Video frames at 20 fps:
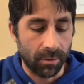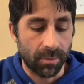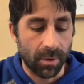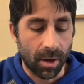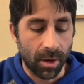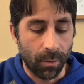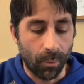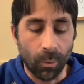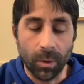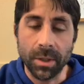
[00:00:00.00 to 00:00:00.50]

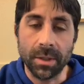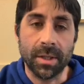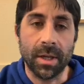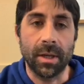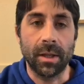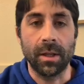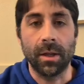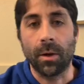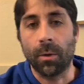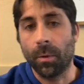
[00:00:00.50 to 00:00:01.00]
on one side
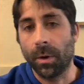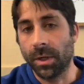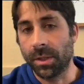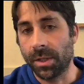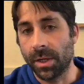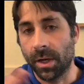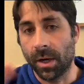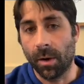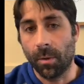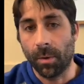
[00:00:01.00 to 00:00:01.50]
of the
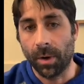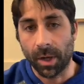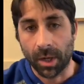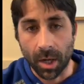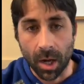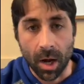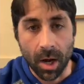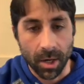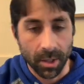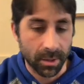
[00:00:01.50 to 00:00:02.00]
equation, and I want a
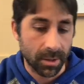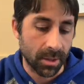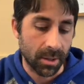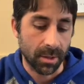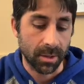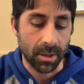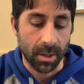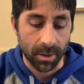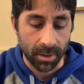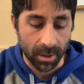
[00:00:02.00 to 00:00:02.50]

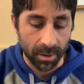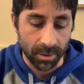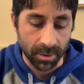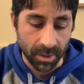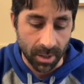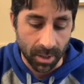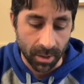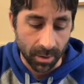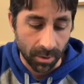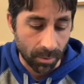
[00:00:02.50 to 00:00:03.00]
constant on the other
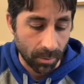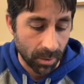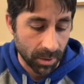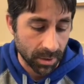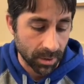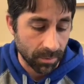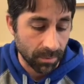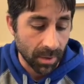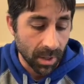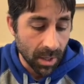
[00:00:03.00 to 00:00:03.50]
side of the
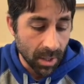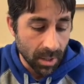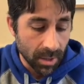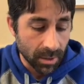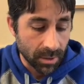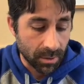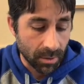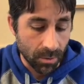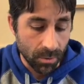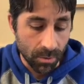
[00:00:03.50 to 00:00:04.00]
equation.
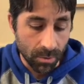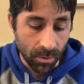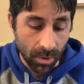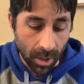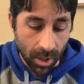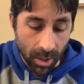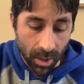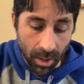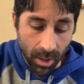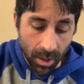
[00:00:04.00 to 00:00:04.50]
So
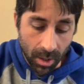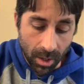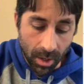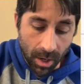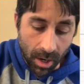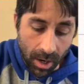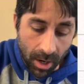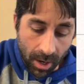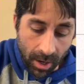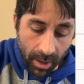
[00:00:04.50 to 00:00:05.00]

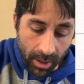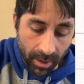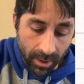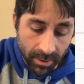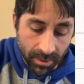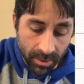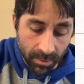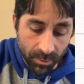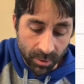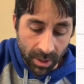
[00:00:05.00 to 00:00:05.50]
I
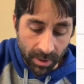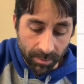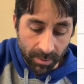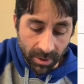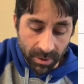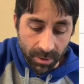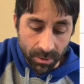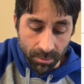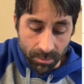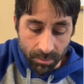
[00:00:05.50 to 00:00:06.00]
subtract by
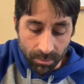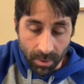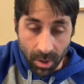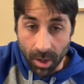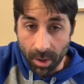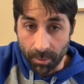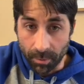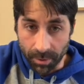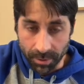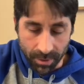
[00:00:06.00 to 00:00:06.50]
2
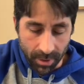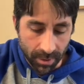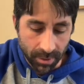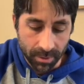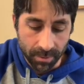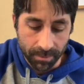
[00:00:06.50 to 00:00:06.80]
on both sides.